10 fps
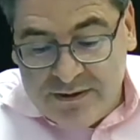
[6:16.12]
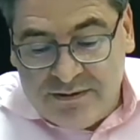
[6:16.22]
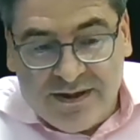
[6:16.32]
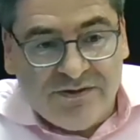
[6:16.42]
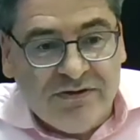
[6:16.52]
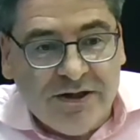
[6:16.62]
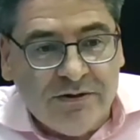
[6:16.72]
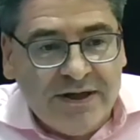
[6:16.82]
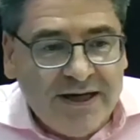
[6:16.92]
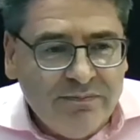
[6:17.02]
that's really
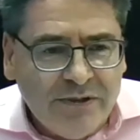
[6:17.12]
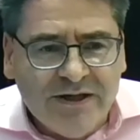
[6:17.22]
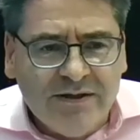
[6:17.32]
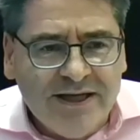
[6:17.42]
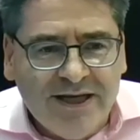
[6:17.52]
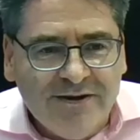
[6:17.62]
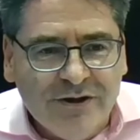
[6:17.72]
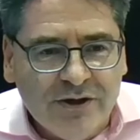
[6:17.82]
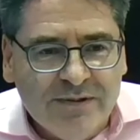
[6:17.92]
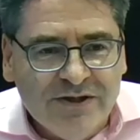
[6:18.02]
all I had. Michael, any other
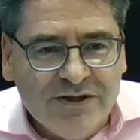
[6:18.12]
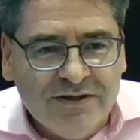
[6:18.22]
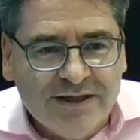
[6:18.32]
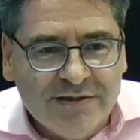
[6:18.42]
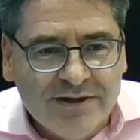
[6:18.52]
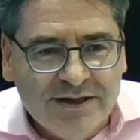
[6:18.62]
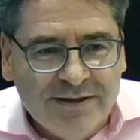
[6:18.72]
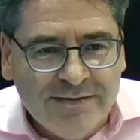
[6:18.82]
comments you'd like to add?